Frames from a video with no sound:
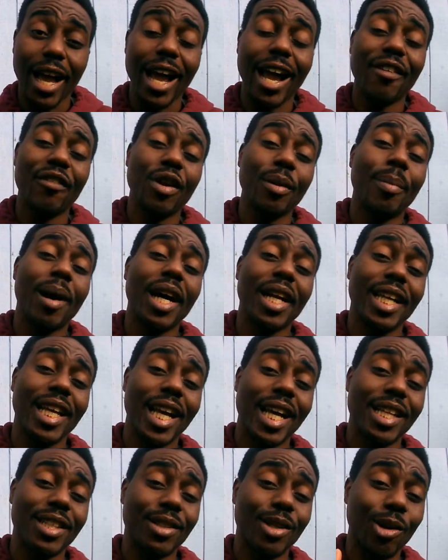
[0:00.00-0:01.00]
everybody
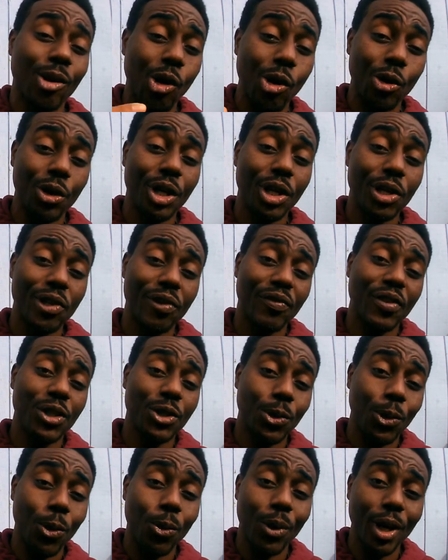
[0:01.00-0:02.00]
has their own
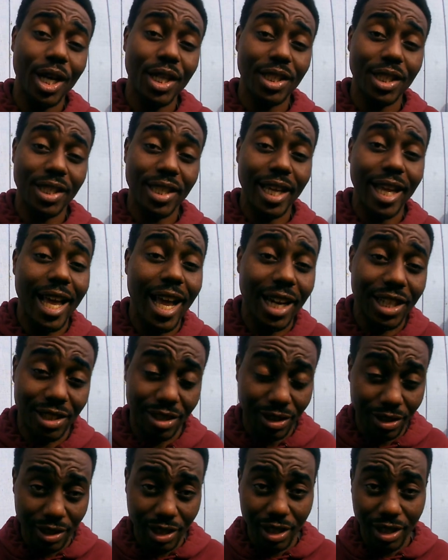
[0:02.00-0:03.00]
individual ways that they
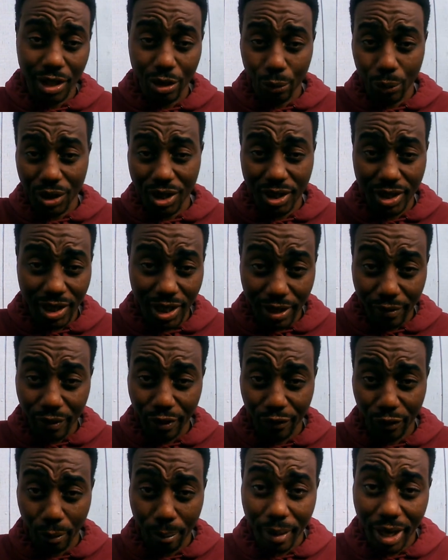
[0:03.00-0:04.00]
actually receive
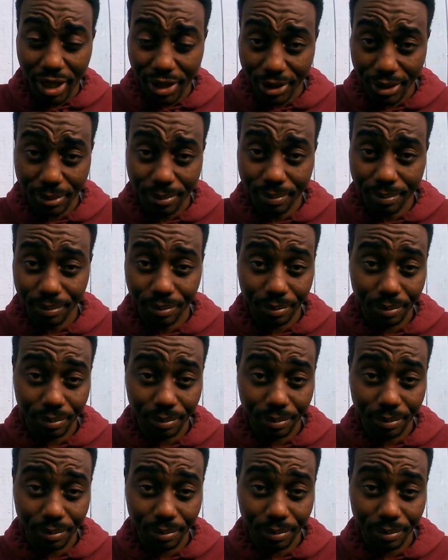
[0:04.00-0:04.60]
information.